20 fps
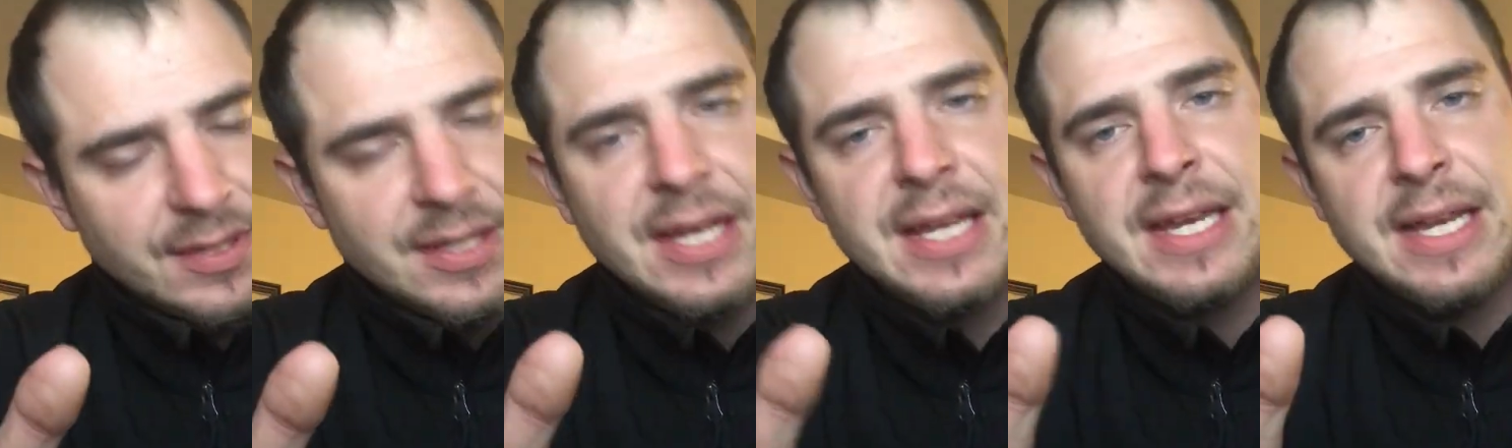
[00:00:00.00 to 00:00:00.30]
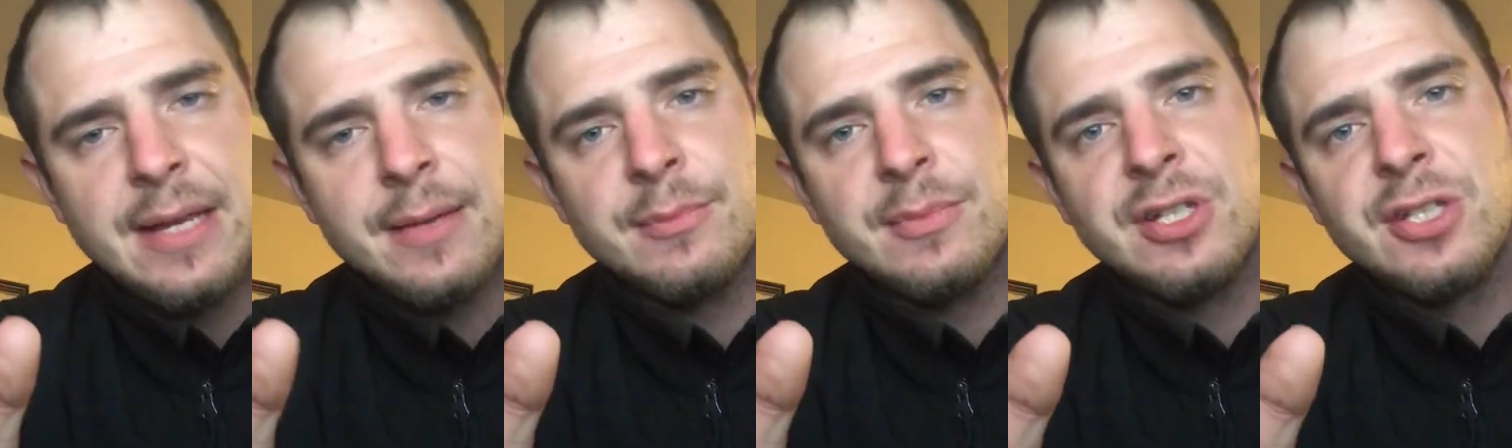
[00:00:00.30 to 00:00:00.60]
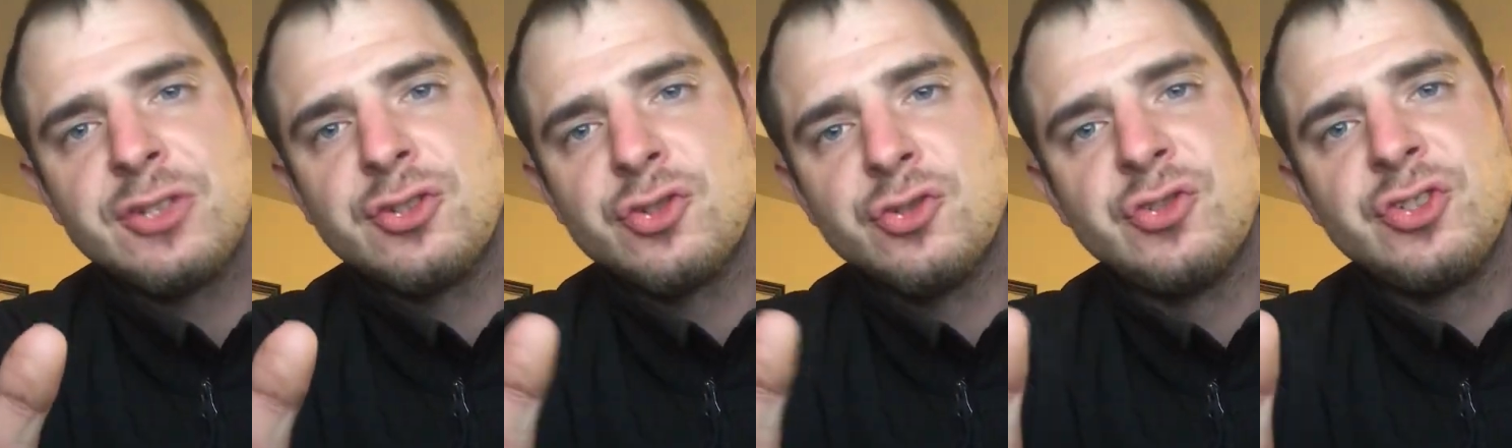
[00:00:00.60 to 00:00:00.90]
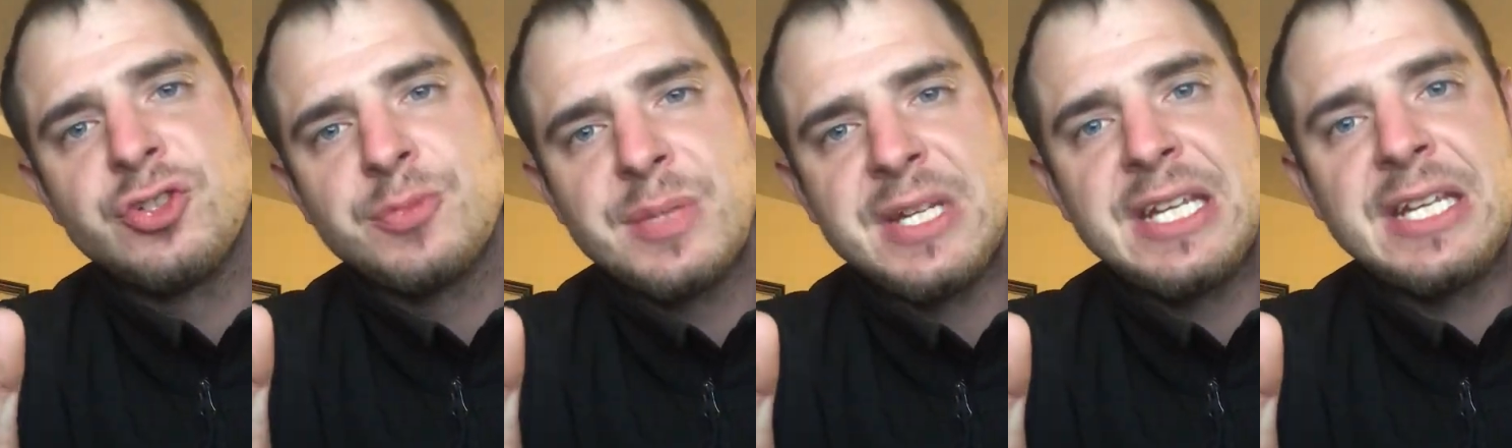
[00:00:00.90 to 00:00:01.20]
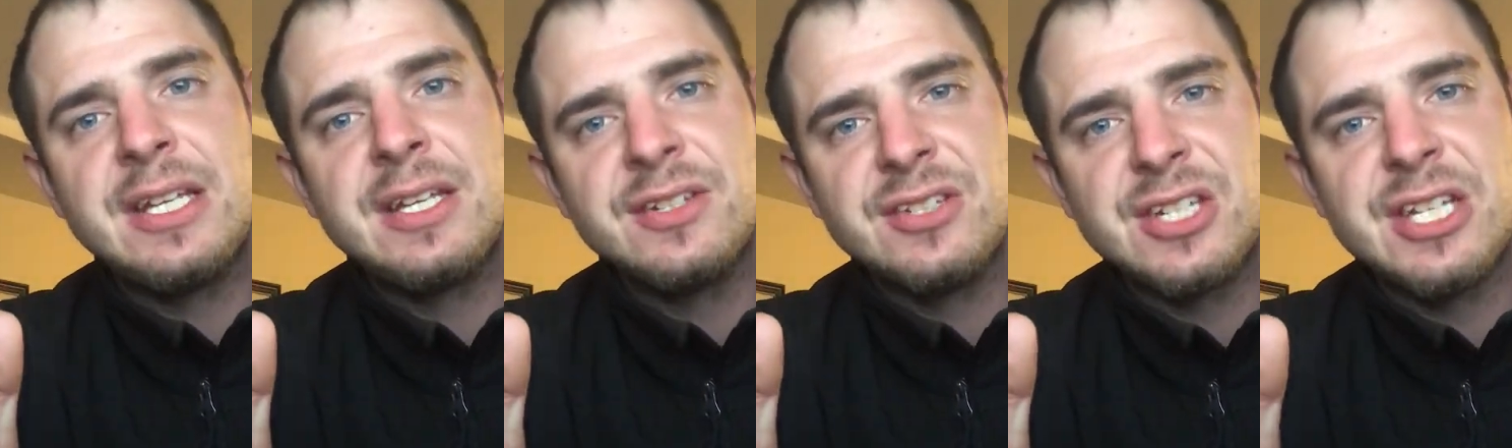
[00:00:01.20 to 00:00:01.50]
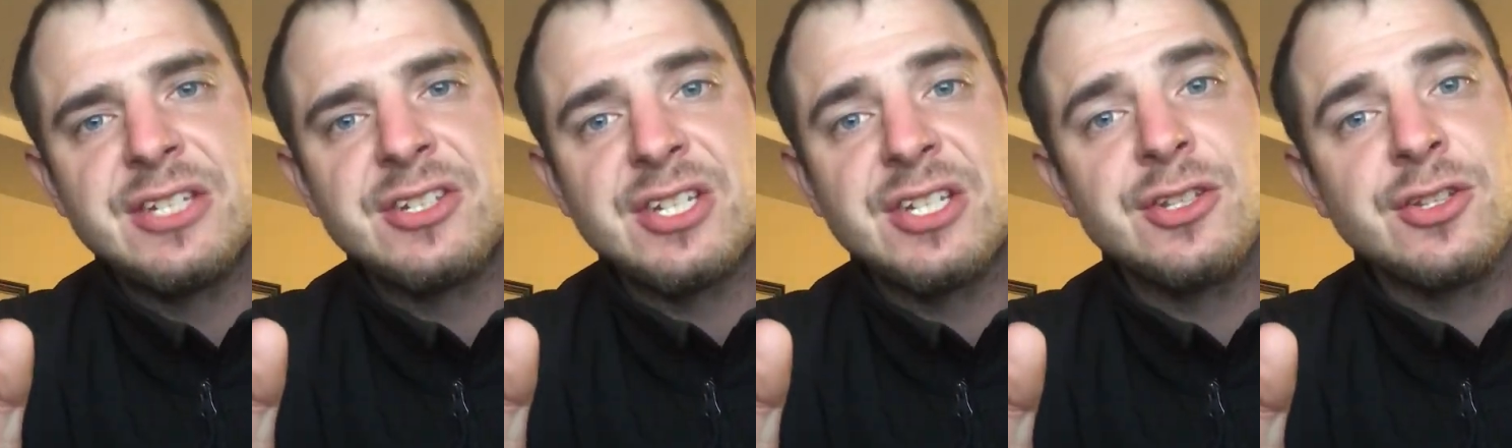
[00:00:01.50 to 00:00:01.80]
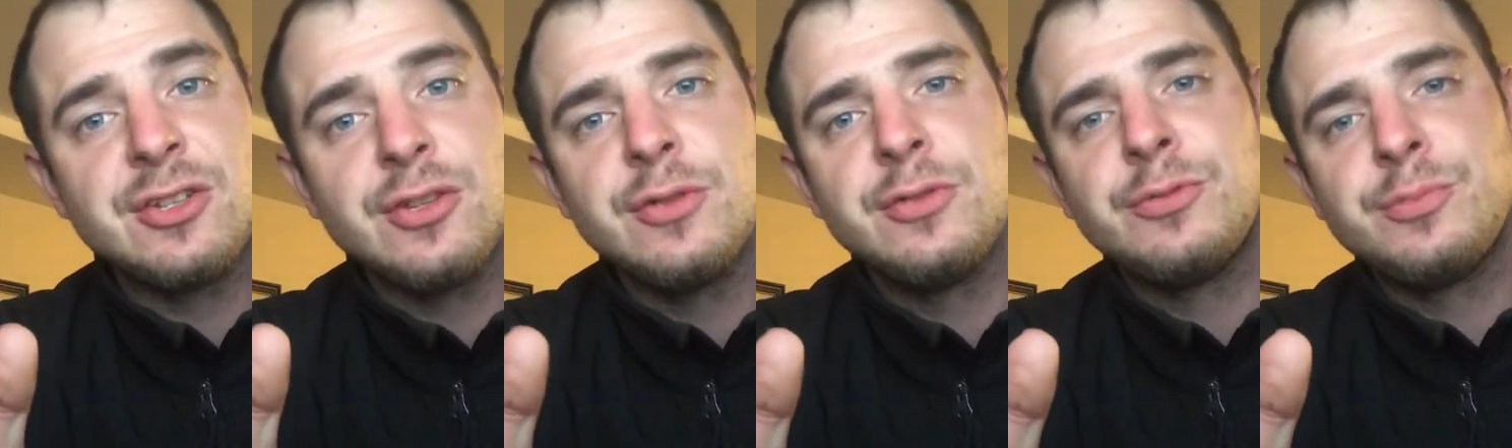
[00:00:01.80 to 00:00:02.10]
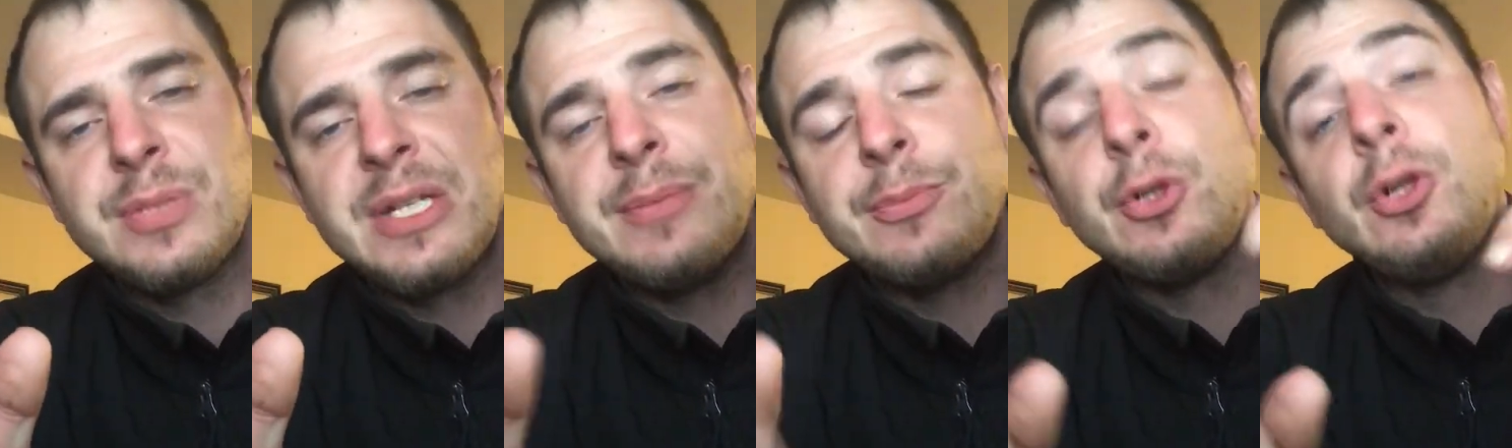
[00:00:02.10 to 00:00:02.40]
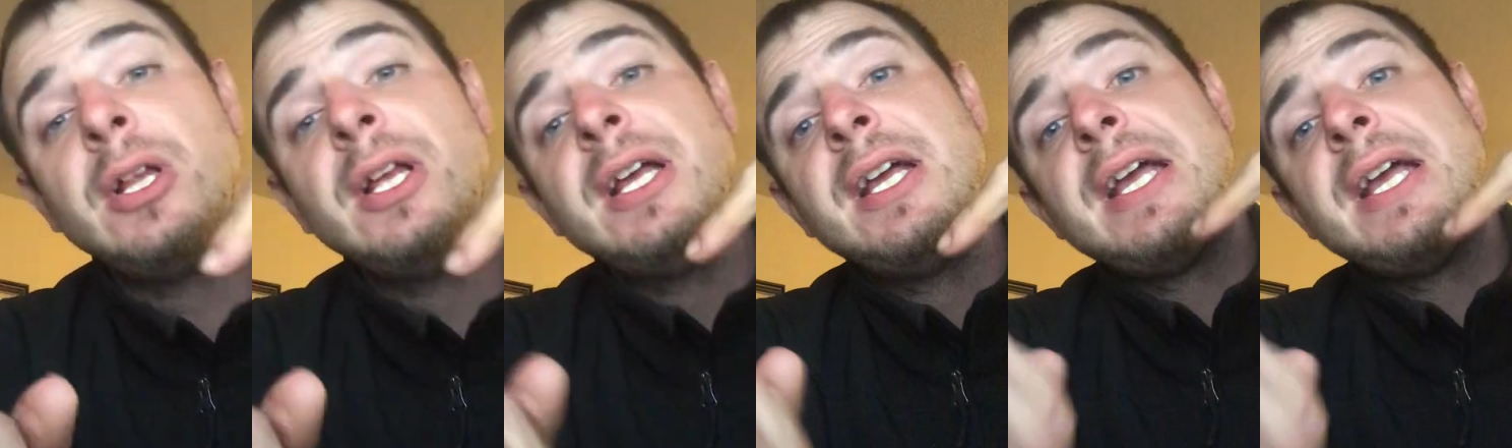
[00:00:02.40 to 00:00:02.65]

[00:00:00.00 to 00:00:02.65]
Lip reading: him to speak sense into this people